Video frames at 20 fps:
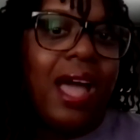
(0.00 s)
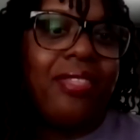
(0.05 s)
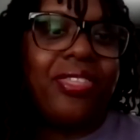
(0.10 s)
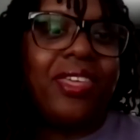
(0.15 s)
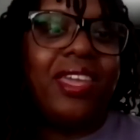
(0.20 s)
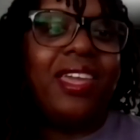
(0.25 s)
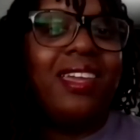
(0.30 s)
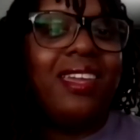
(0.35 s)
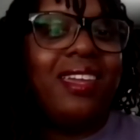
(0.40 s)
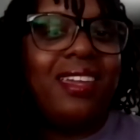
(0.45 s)
I
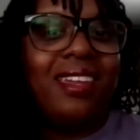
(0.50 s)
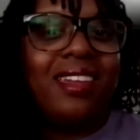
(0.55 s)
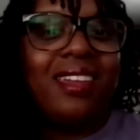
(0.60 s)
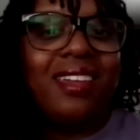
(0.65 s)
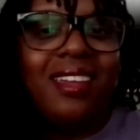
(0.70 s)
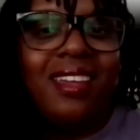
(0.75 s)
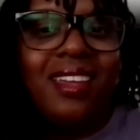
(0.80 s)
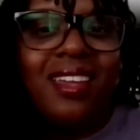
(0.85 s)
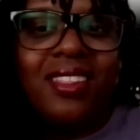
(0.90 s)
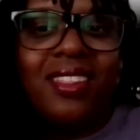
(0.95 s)
think
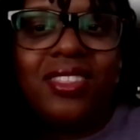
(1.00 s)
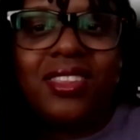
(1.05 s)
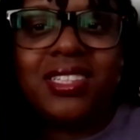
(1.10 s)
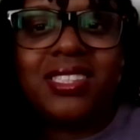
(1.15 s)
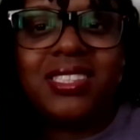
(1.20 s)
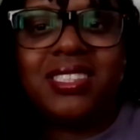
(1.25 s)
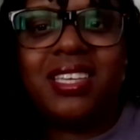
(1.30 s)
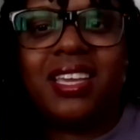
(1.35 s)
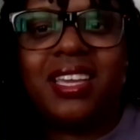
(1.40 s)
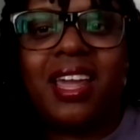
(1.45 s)

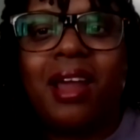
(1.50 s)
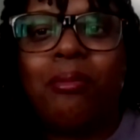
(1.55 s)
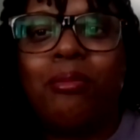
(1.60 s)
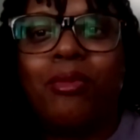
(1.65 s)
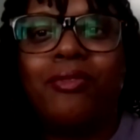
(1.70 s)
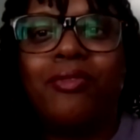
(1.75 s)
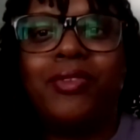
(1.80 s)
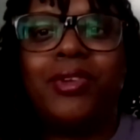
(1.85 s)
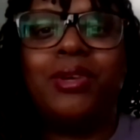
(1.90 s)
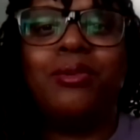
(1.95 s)
this
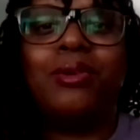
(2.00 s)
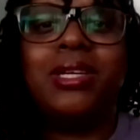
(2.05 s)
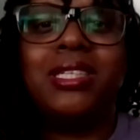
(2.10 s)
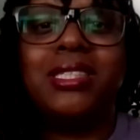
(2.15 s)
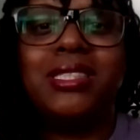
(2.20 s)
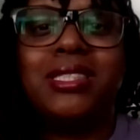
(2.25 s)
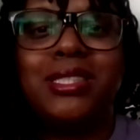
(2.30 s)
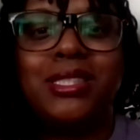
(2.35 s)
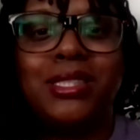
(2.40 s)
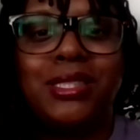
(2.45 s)
camera view
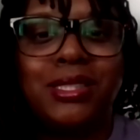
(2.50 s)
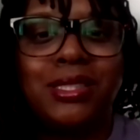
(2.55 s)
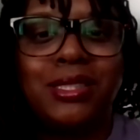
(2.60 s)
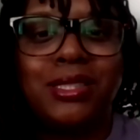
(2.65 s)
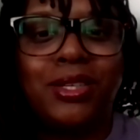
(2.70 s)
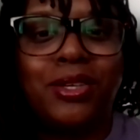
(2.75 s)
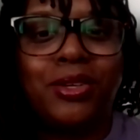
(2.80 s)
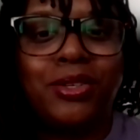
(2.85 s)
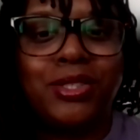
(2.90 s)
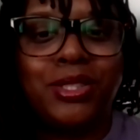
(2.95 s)
is
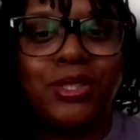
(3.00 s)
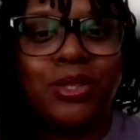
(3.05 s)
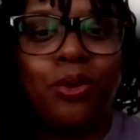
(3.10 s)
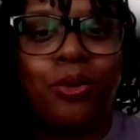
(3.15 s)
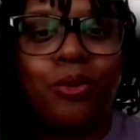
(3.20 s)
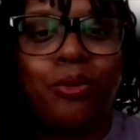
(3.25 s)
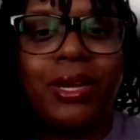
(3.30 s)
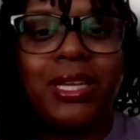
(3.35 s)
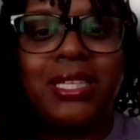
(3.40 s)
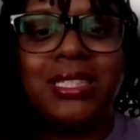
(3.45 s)

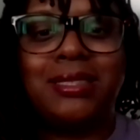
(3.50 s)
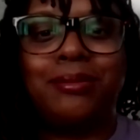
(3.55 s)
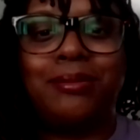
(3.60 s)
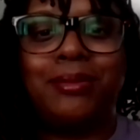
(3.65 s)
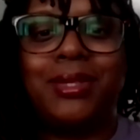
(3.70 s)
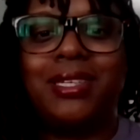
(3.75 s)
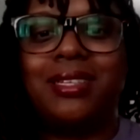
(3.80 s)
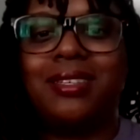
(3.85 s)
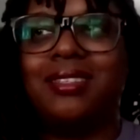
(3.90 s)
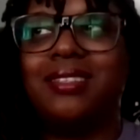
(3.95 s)
so
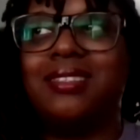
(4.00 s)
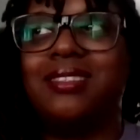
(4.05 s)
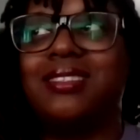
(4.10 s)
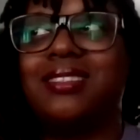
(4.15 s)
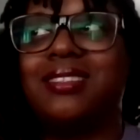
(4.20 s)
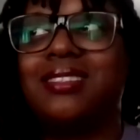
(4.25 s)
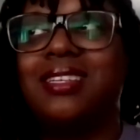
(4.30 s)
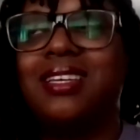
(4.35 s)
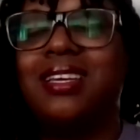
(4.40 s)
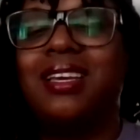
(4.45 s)
crazy
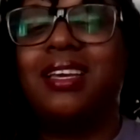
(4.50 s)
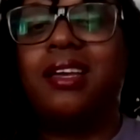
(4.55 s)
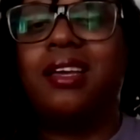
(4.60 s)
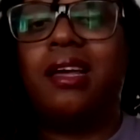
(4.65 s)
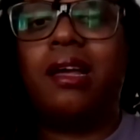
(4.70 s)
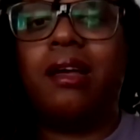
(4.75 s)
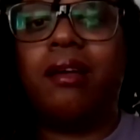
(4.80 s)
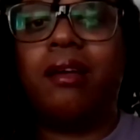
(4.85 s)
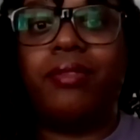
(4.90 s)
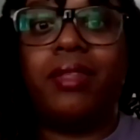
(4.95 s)
because
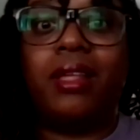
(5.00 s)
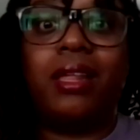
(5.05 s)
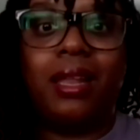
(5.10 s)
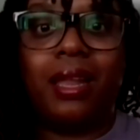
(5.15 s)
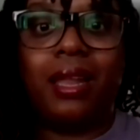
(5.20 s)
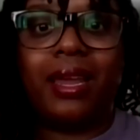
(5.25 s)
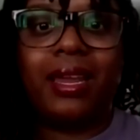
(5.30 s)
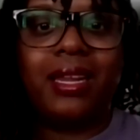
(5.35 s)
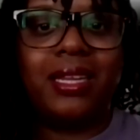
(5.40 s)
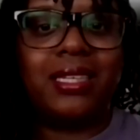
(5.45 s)
of the
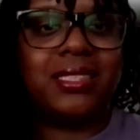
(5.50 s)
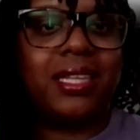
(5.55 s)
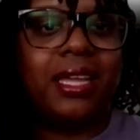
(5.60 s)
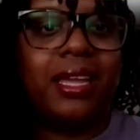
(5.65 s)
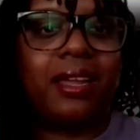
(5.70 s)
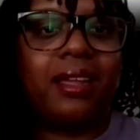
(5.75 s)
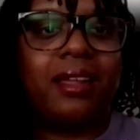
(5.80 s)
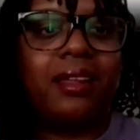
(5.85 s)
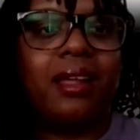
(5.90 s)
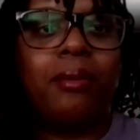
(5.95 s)
light. It's
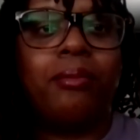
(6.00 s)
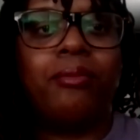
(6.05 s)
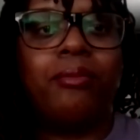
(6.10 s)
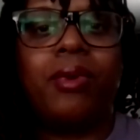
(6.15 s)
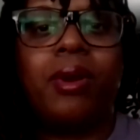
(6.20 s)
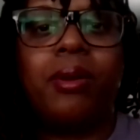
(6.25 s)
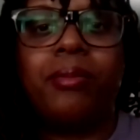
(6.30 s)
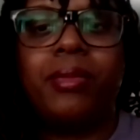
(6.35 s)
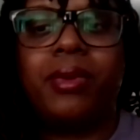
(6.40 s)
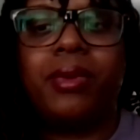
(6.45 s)
like
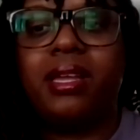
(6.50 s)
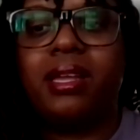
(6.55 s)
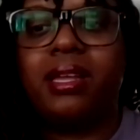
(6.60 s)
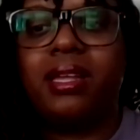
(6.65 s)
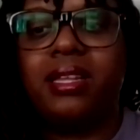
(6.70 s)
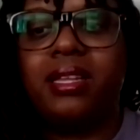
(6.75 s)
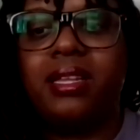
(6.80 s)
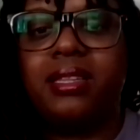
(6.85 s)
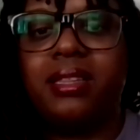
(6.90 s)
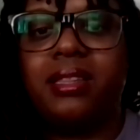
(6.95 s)

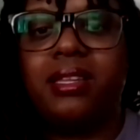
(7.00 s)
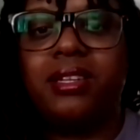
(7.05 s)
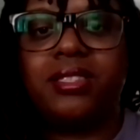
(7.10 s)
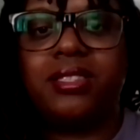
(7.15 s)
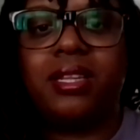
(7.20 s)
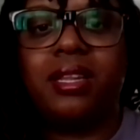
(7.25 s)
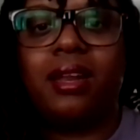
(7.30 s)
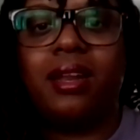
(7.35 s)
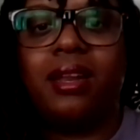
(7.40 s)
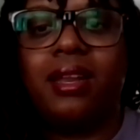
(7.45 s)

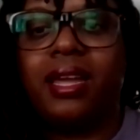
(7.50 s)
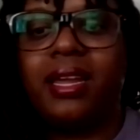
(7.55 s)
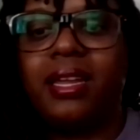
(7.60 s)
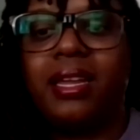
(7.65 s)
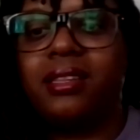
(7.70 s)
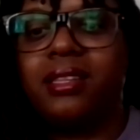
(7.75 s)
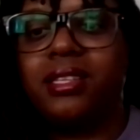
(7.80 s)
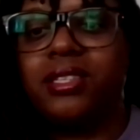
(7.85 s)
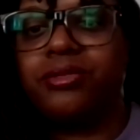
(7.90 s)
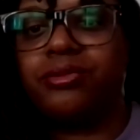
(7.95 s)
there's a lot of
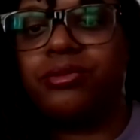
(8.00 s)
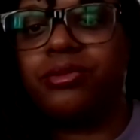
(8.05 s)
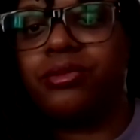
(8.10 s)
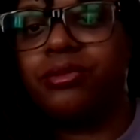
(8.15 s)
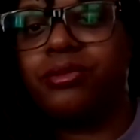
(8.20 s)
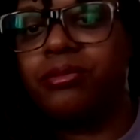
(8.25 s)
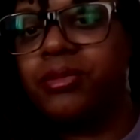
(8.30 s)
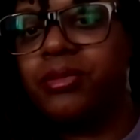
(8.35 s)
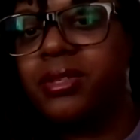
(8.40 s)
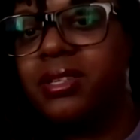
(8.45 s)
light in this
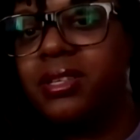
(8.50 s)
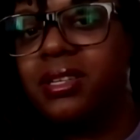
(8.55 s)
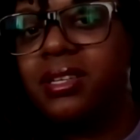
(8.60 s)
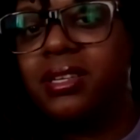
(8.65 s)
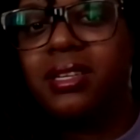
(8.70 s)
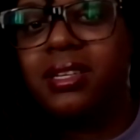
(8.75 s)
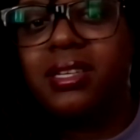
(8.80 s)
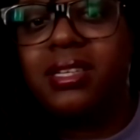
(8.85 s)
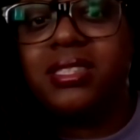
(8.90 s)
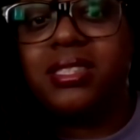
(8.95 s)
room.
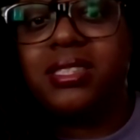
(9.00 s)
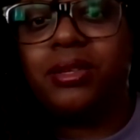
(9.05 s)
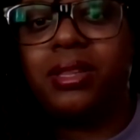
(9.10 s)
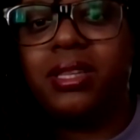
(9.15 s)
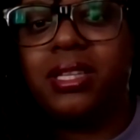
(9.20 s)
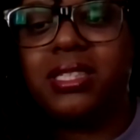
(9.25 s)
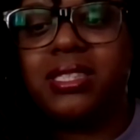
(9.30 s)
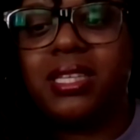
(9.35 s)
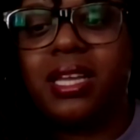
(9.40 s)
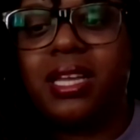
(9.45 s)
So
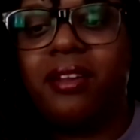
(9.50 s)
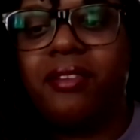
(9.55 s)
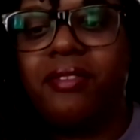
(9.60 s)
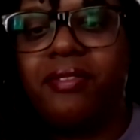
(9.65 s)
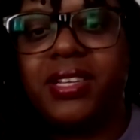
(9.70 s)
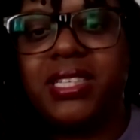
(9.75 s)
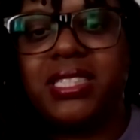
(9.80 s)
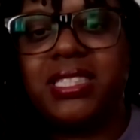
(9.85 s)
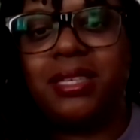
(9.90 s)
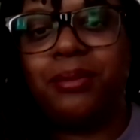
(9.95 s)
it looks kind
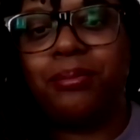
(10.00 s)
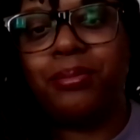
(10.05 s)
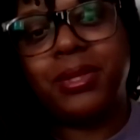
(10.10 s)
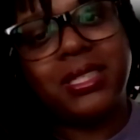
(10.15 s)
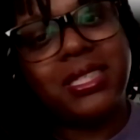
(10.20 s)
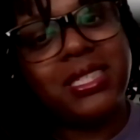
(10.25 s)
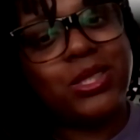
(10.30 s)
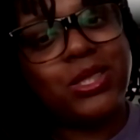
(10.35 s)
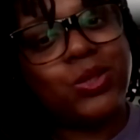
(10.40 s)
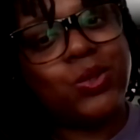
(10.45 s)
of fuzzy,
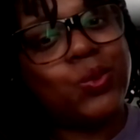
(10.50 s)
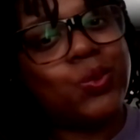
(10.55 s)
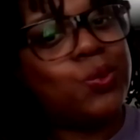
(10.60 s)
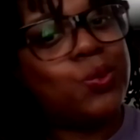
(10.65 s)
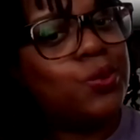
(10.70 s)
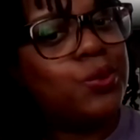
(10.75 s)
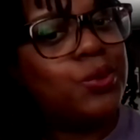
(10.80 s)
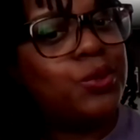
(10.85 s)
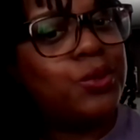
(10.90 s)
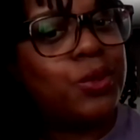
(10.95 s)
but it's
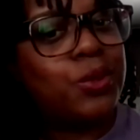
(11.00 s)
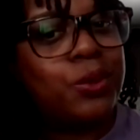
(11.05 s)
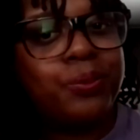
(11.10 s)
cool.